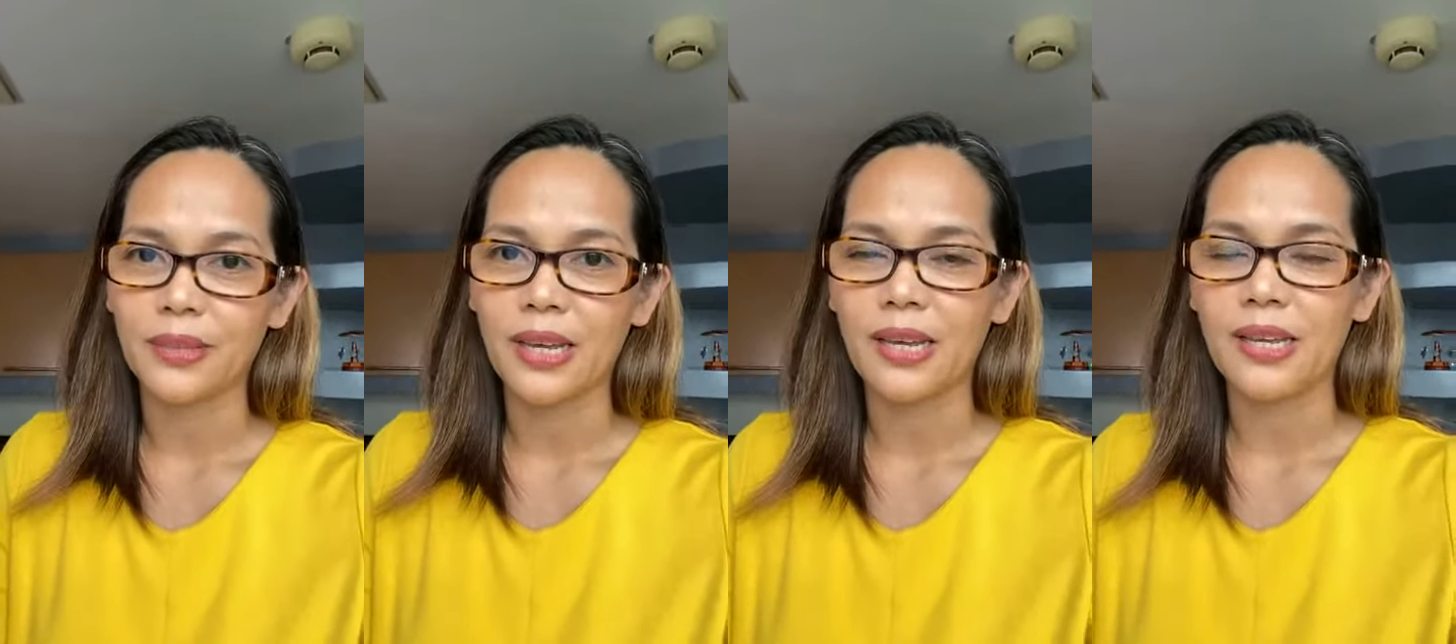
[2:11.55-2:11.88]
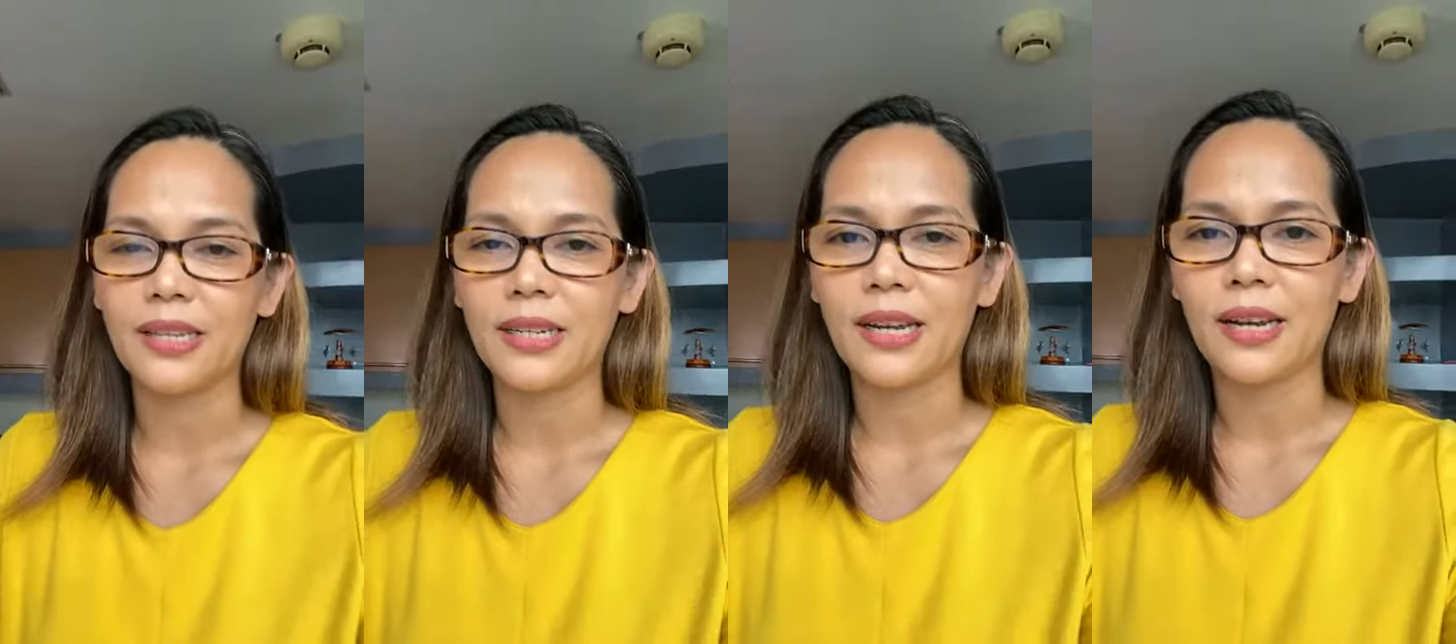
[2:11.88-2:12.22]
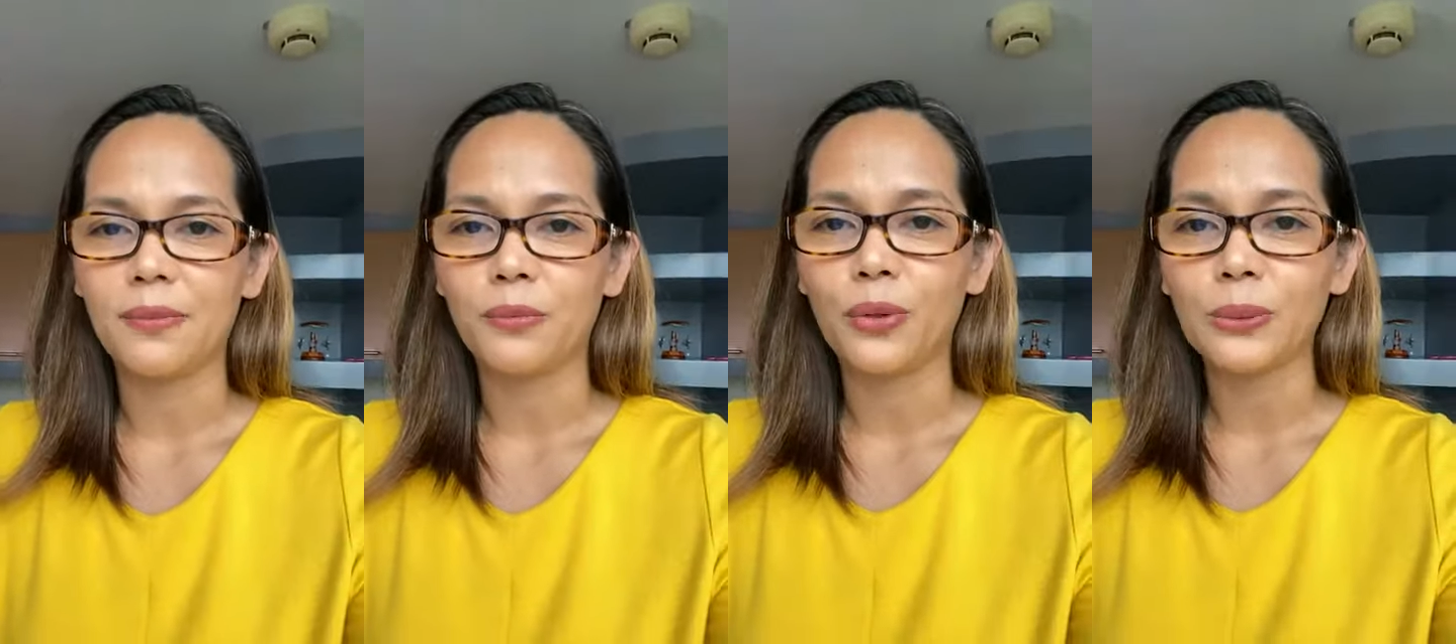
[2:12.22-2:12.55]
and
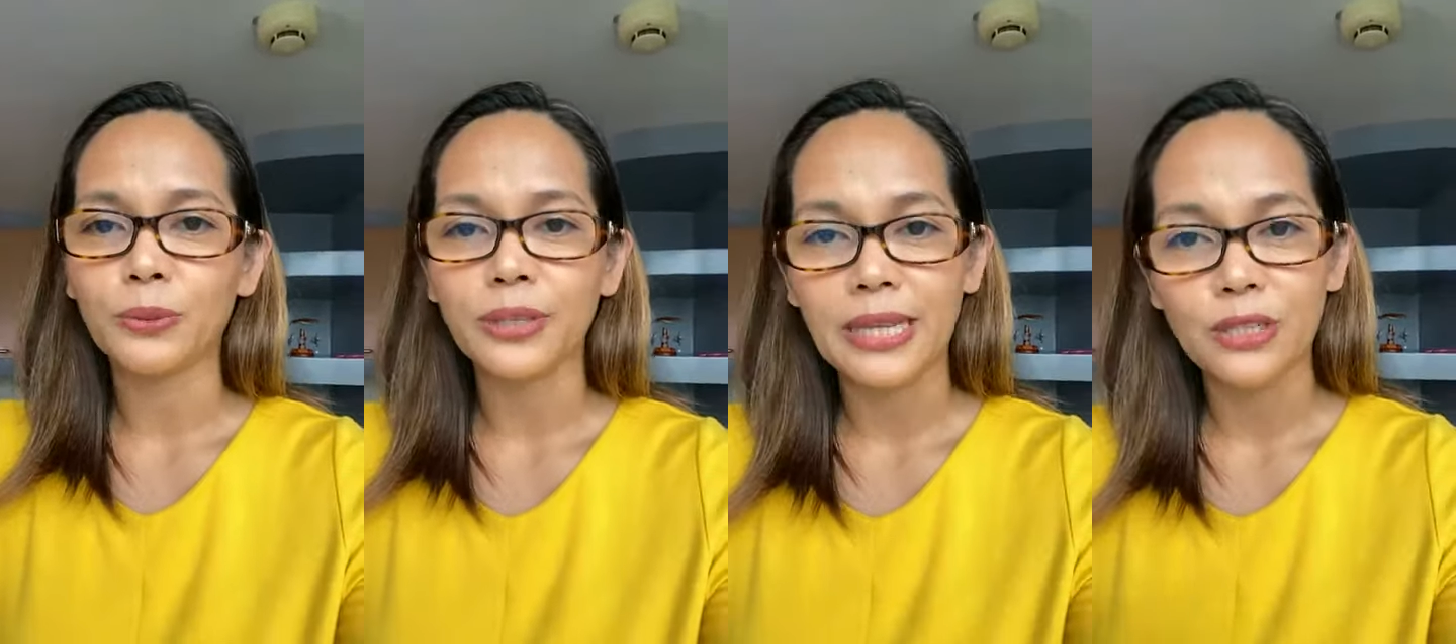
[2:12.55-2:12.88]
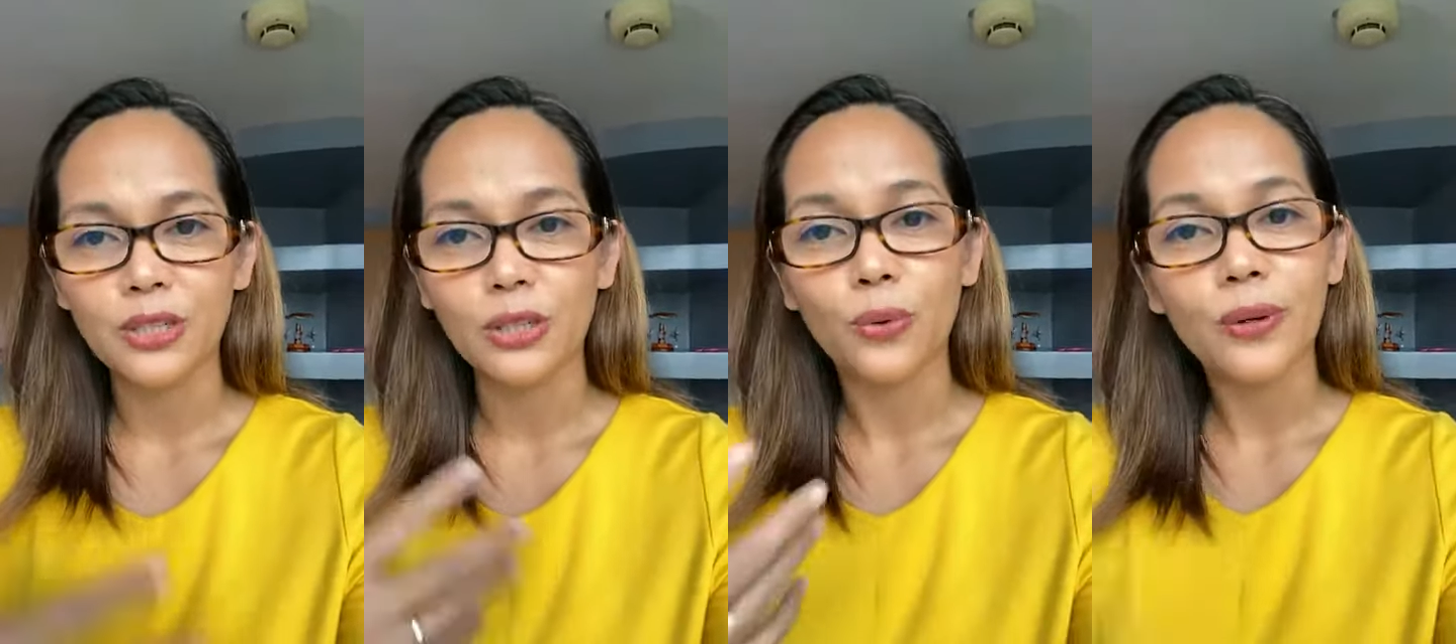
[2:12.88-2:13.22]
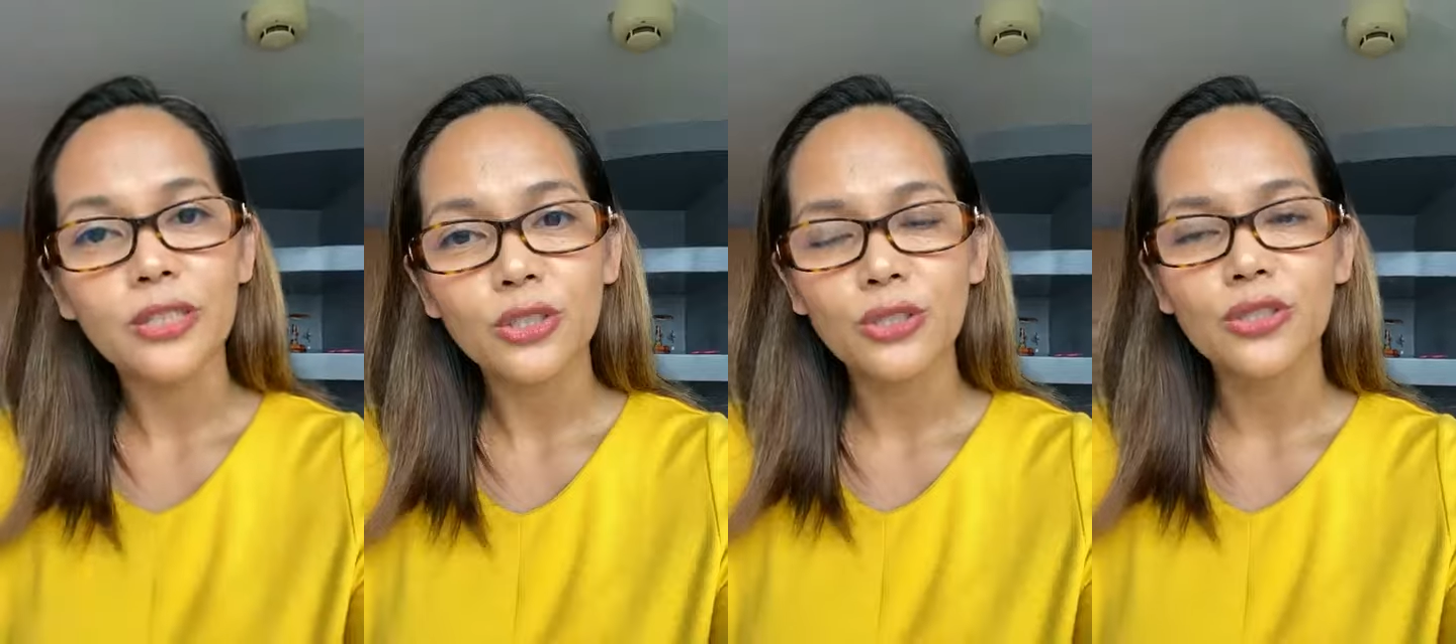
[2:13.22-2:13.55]
what potential
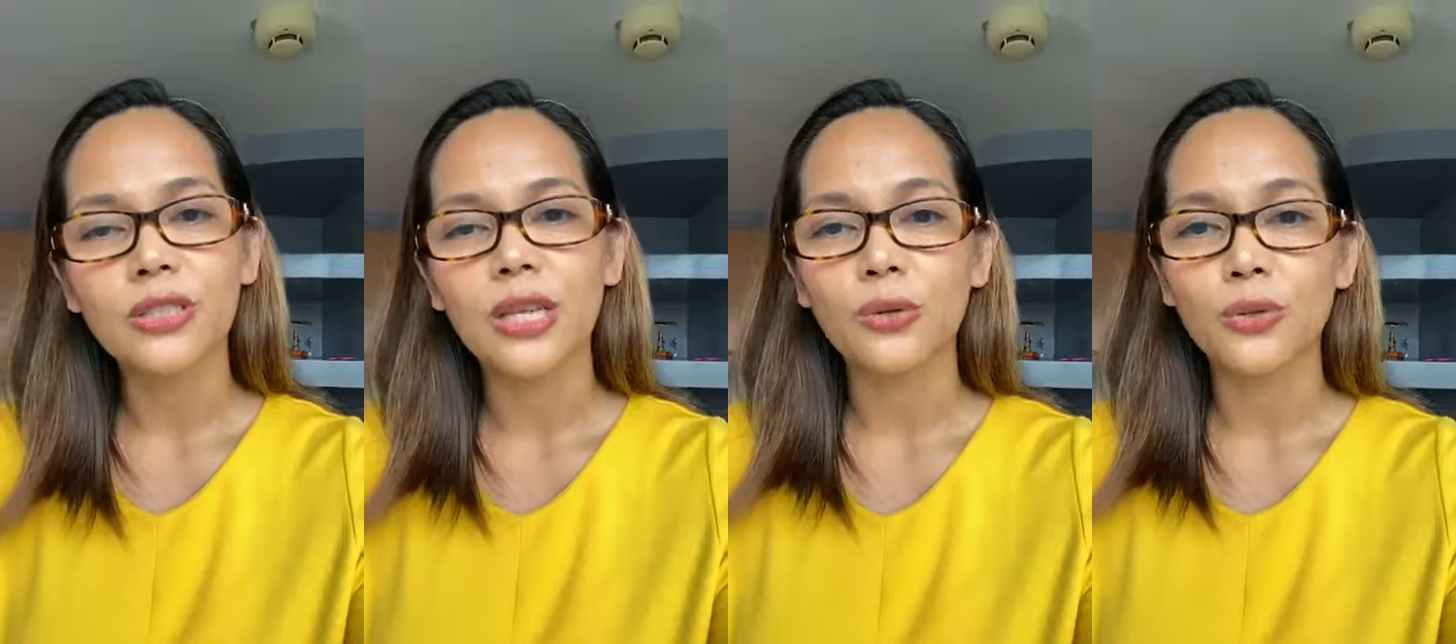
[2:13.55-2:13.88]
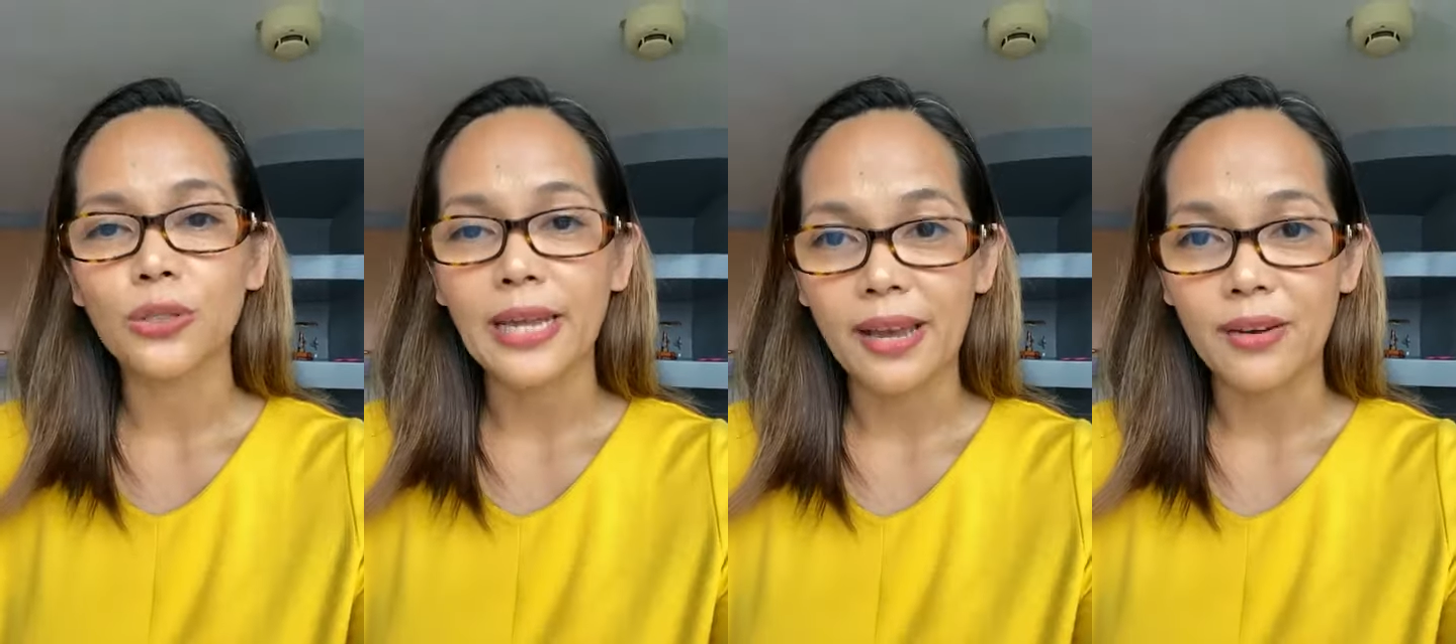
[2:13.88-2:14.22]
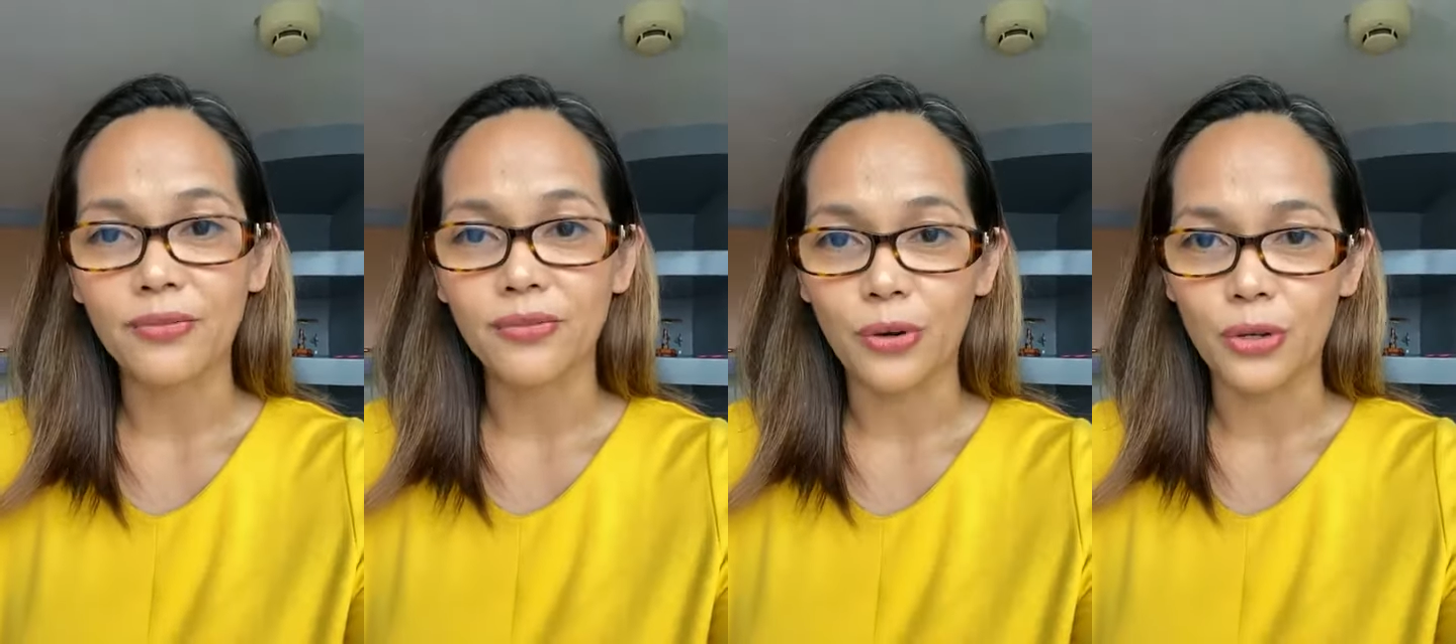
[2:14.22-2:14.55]
questions they could
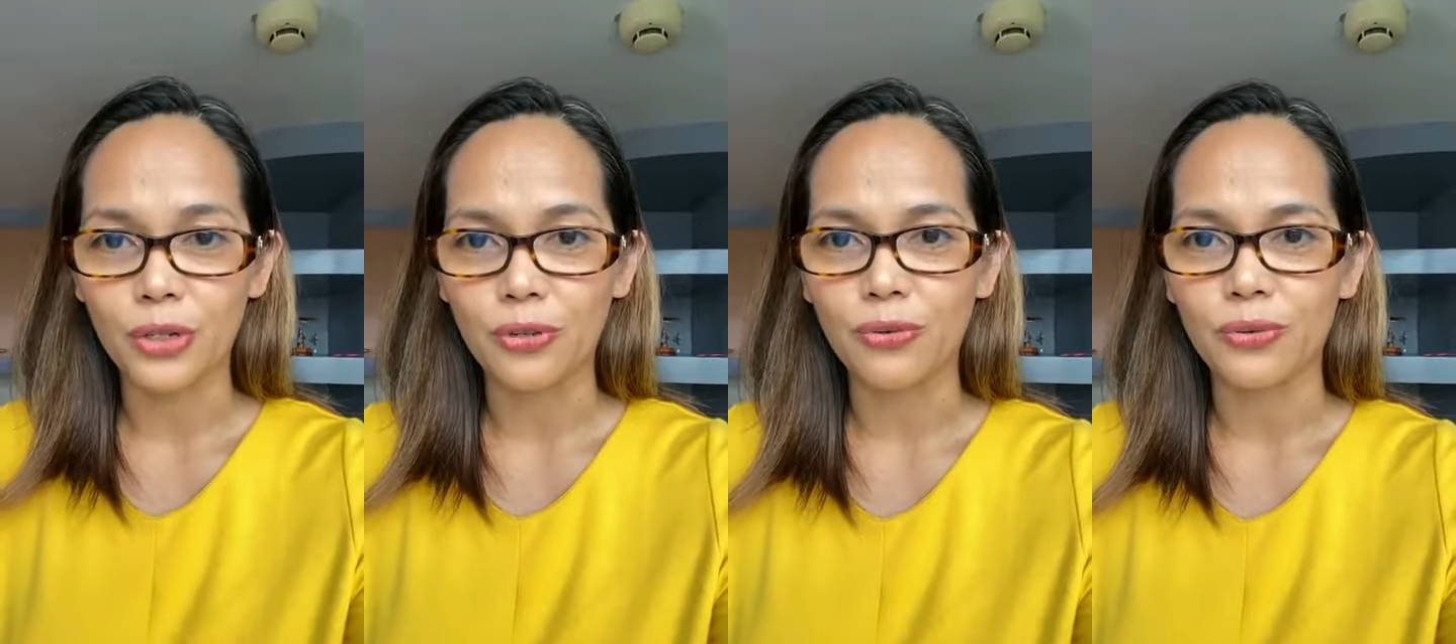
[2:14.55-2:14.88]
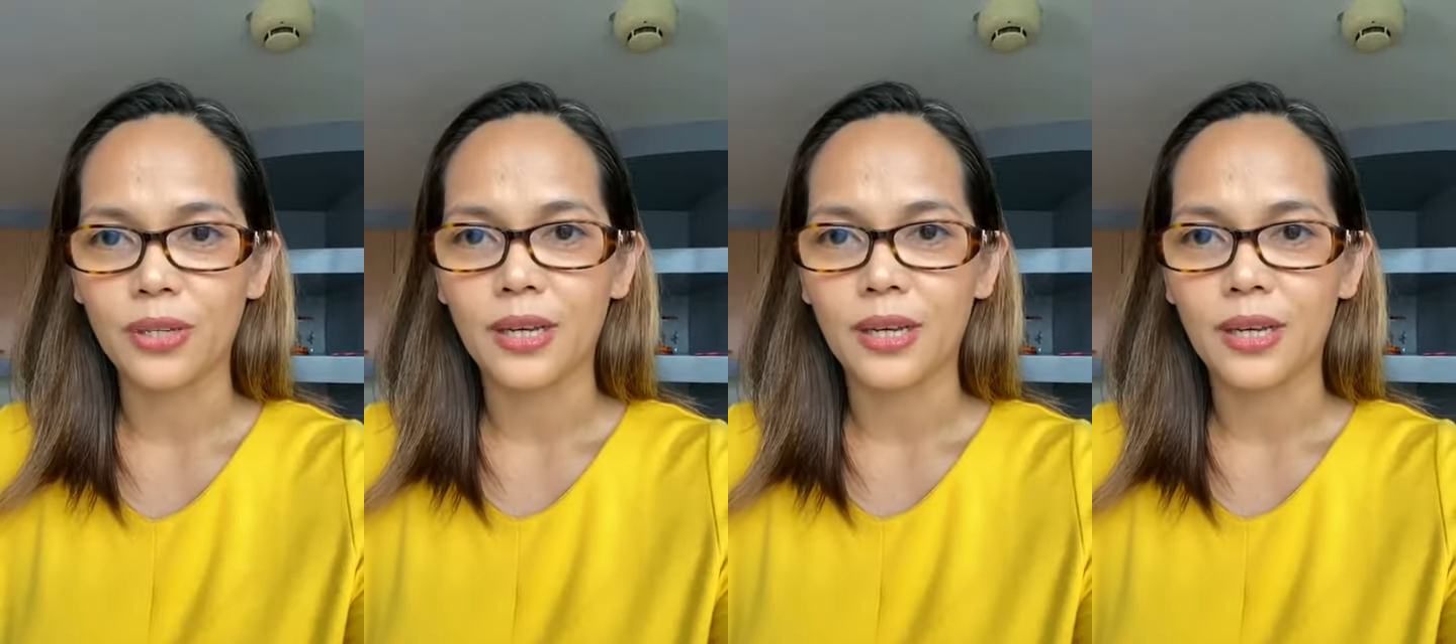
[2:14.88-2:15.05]
have for you.